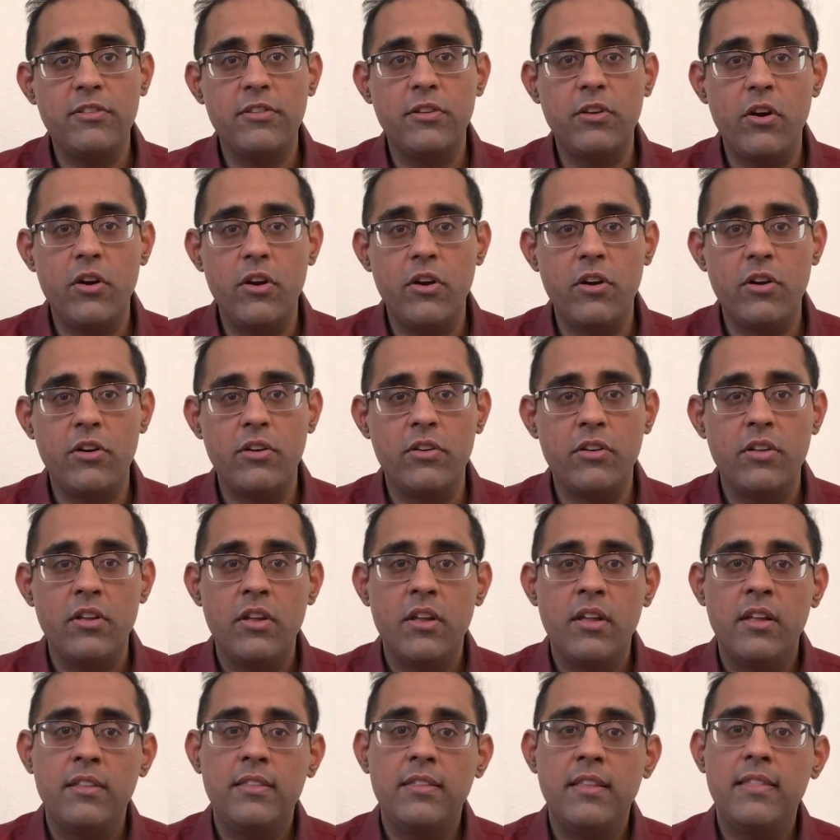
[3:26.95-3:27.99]
learn
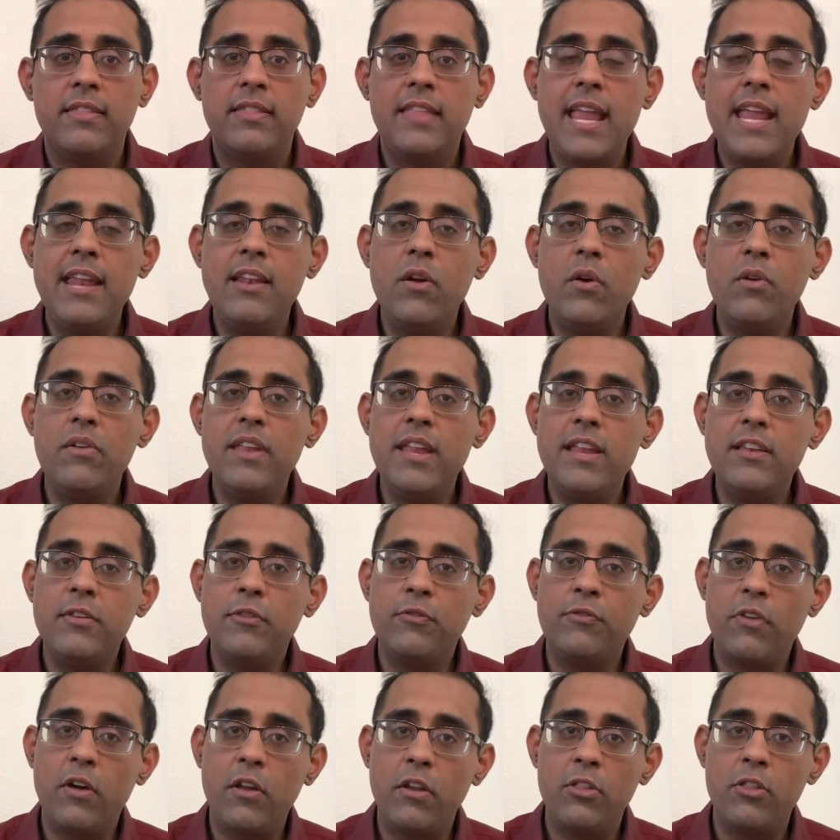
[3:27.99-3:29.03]
that they don't need to
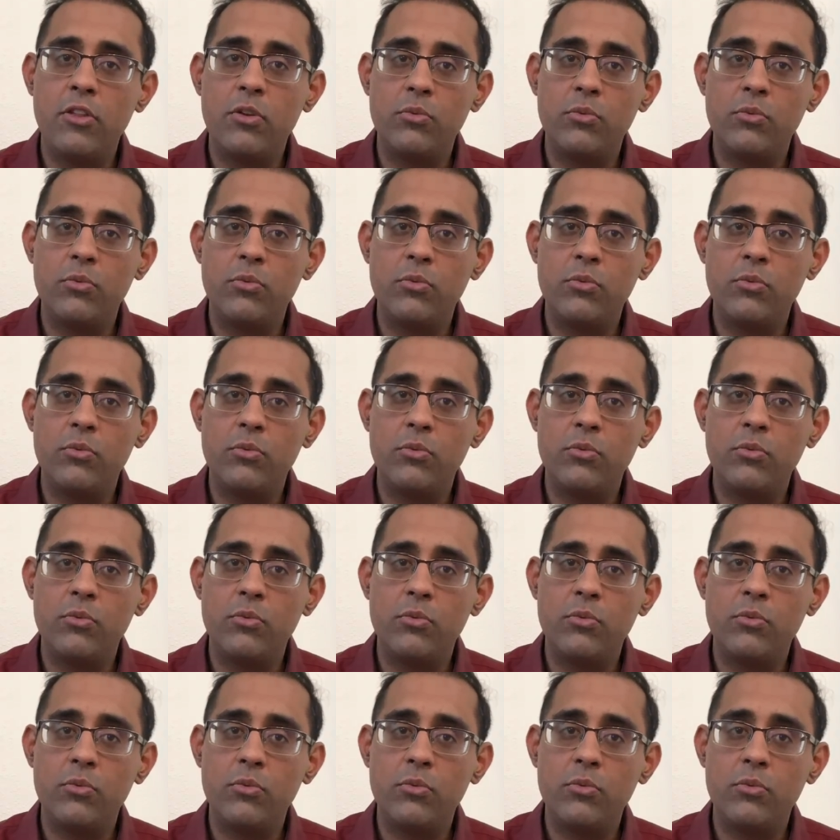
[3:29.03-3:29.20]
follow the